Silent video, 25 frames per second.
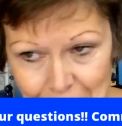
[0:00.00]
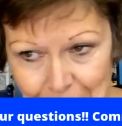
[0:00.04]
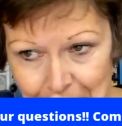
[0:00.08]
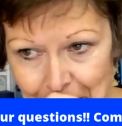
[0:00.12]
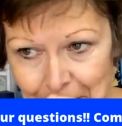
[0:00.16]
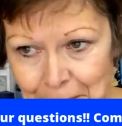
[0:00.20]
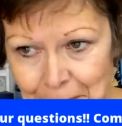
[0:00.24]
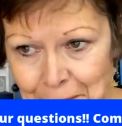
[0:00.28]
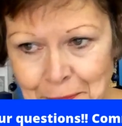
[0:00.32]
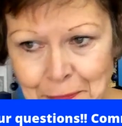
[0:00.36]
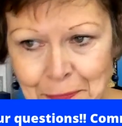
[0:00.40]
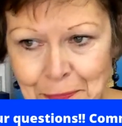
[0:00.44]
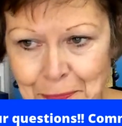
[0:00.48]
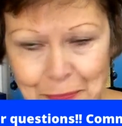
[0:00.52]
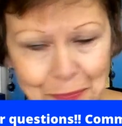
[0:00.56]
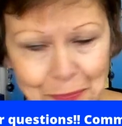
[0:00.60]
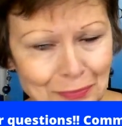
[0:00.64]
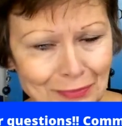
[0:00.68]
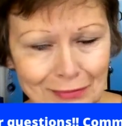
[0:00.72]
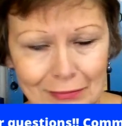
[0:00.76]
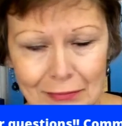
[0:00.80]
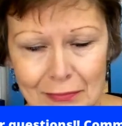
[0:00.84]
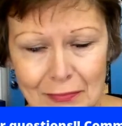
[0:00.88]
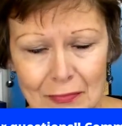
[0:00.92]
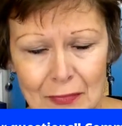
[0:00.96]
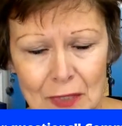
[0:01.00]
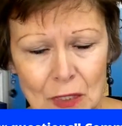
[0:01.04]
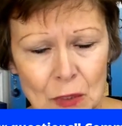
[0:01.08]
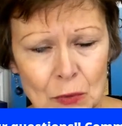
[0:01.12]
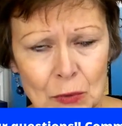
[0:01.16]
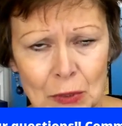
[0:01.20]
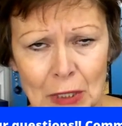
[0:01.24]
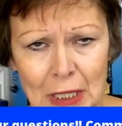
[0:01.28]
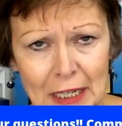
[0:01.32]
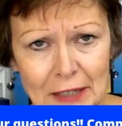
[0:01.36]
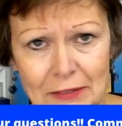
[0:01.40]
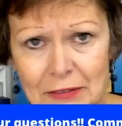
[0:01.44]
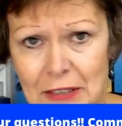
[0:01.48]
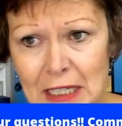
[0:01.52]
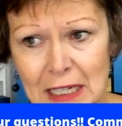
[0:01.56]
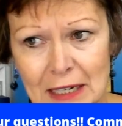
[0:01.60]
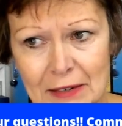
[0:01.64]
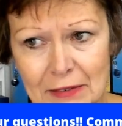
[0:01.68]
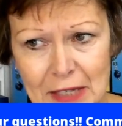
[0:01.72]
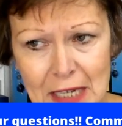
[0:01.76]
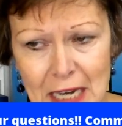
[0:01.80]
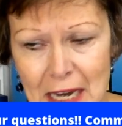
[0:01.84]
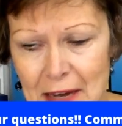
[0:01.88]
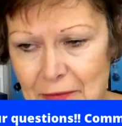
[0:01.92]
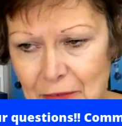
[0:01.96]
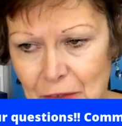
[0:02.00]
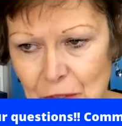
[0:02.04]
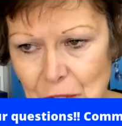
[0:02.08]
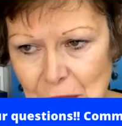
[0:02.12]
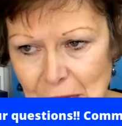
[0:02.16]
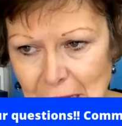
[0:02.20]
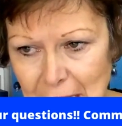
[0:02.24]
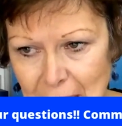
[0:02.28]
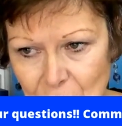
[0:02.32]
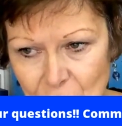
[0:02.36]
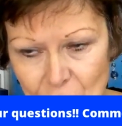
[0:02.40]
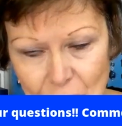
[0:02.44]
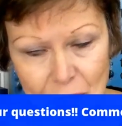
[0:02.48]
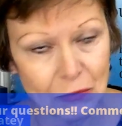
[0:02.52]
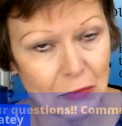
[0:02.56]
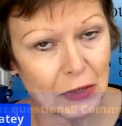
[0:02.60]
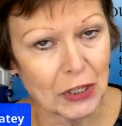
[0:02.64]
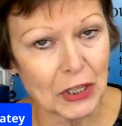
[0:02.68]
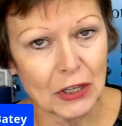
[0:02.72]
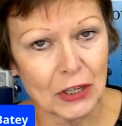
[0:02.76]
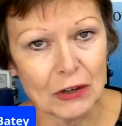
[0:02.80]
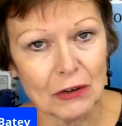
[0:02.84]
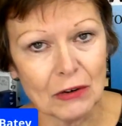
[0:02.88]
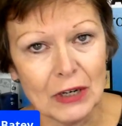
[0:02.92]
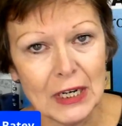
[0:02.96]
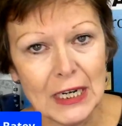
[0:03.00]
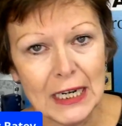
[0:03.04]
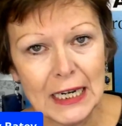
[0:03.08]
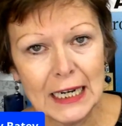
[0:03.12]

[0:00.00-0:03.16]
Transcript: would love to have a conversation with you